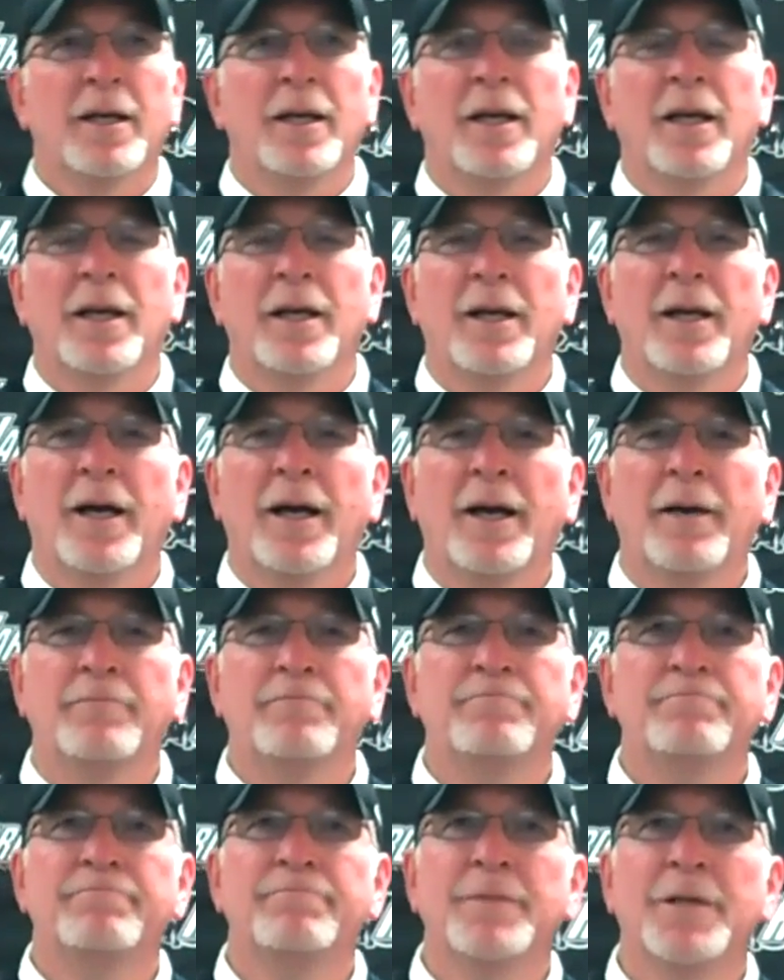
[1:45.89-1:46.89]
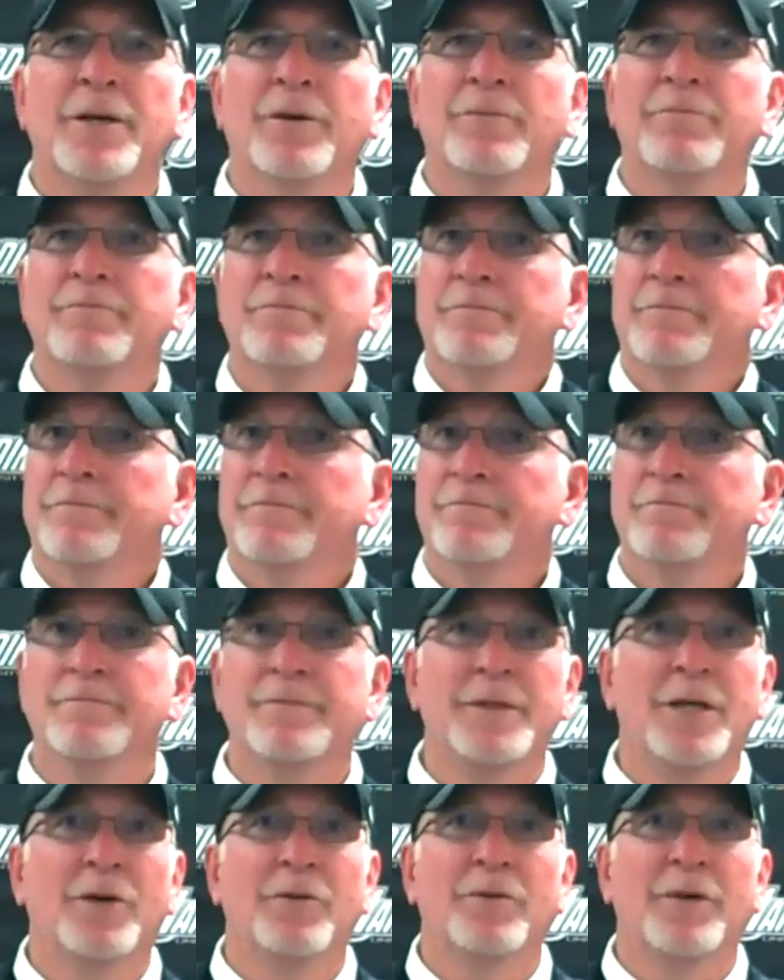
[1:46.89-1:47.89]
And uh, you know,
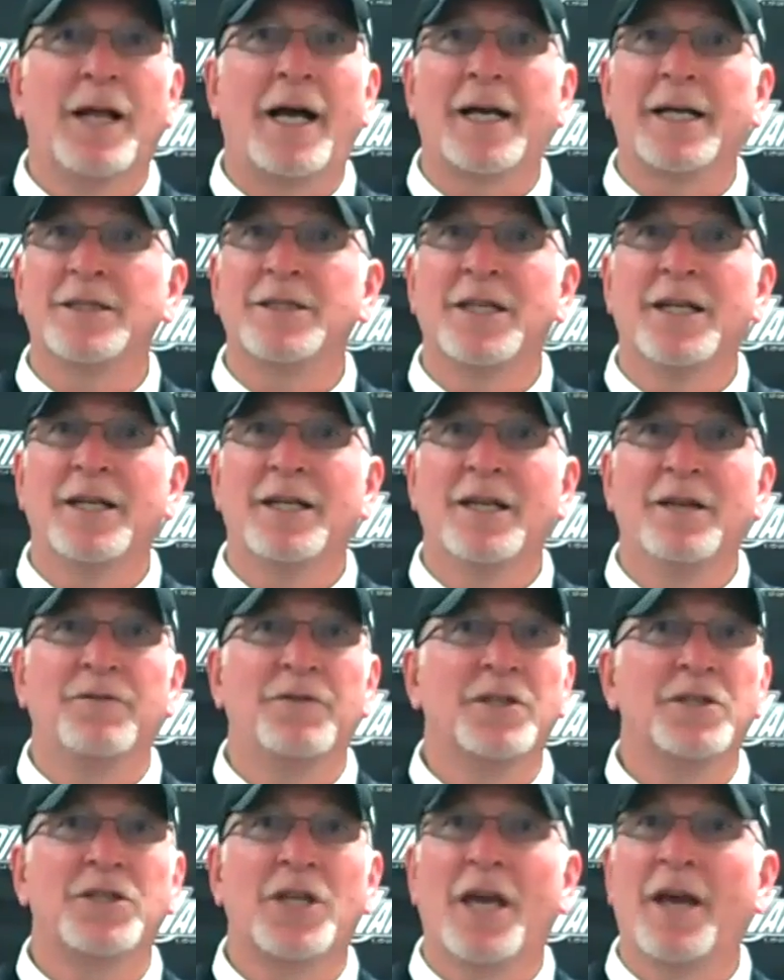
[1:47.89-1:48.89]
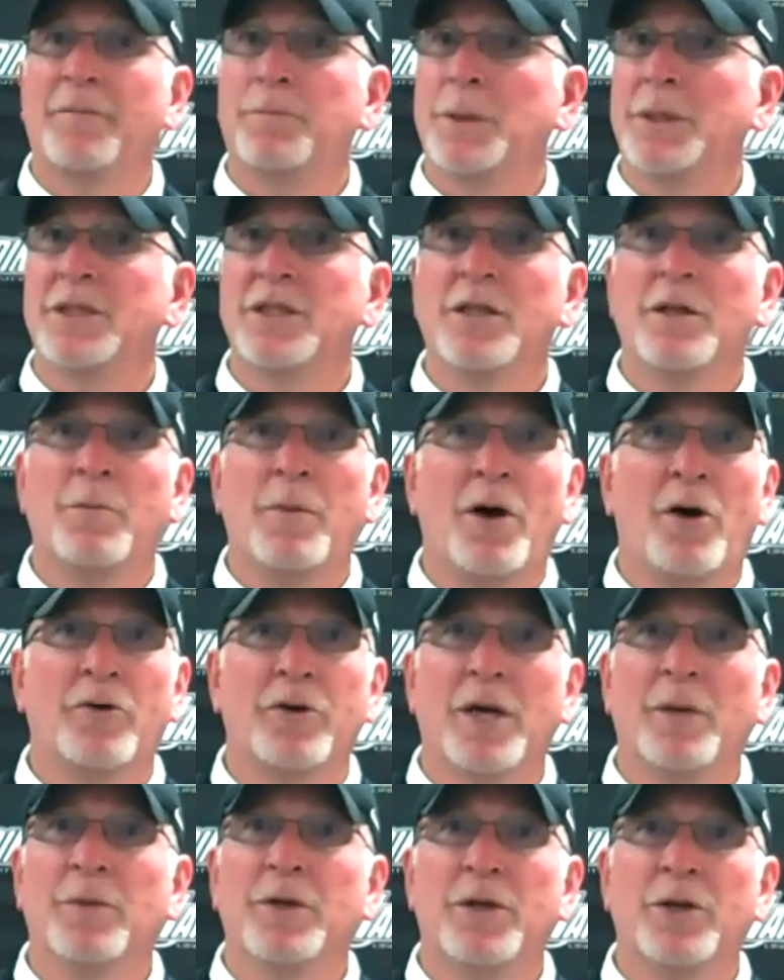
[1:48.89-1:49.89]
you know, like I said, defense kept us in the
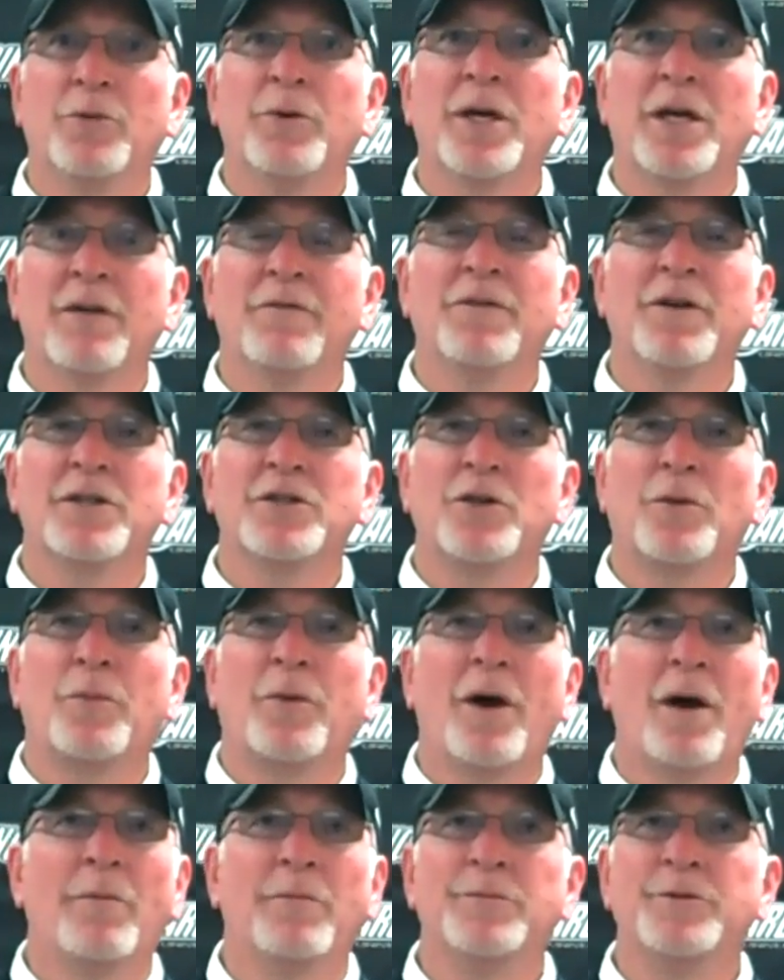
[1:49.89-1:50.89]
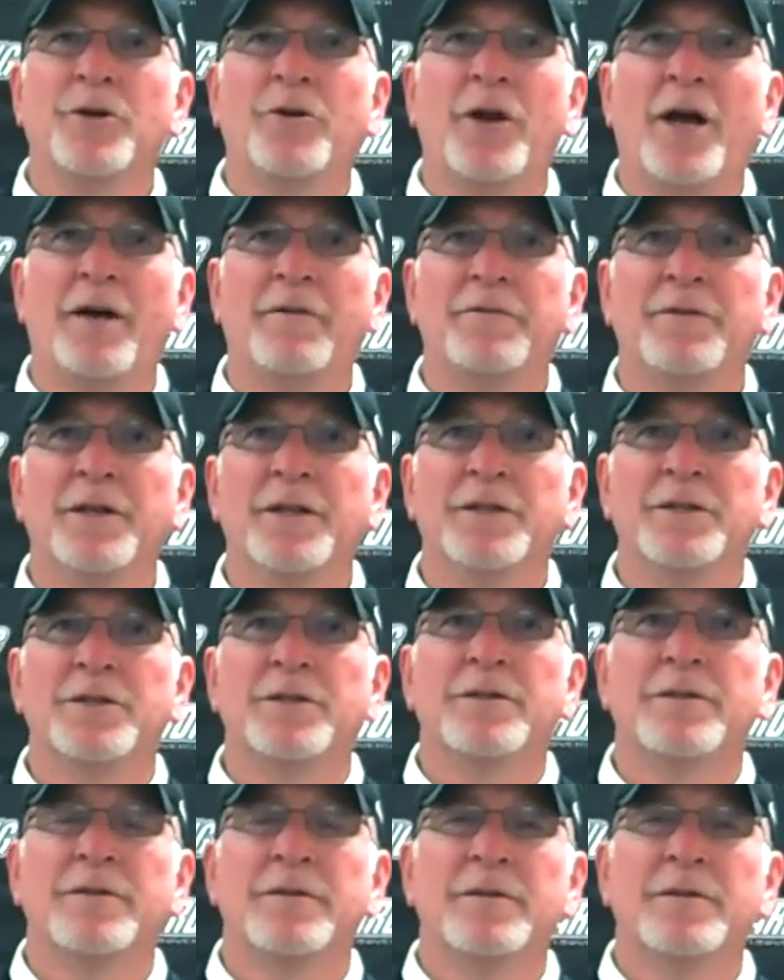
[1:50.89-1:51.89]
ballgame yeah. until we could fix our problems on offense.